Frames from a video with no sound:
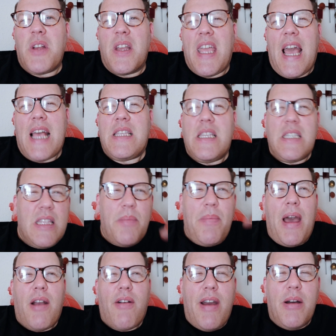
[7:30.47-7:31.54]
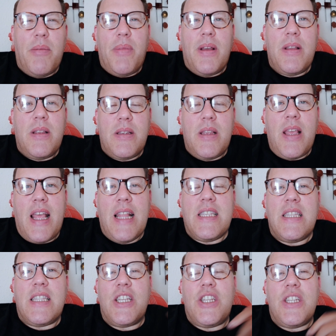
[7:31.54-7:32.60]
I guess it's in the background, but
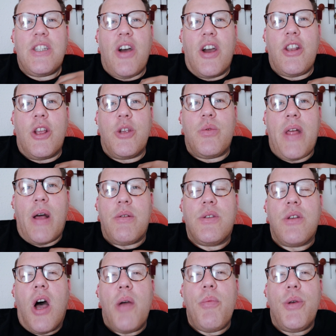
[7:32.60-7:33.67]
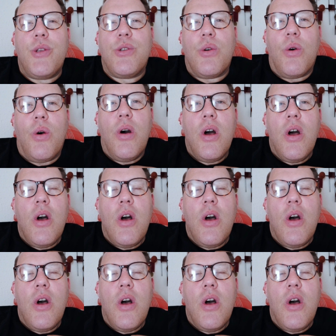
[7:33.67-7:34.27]
hinted that she's diagnosed with Alzheimer's or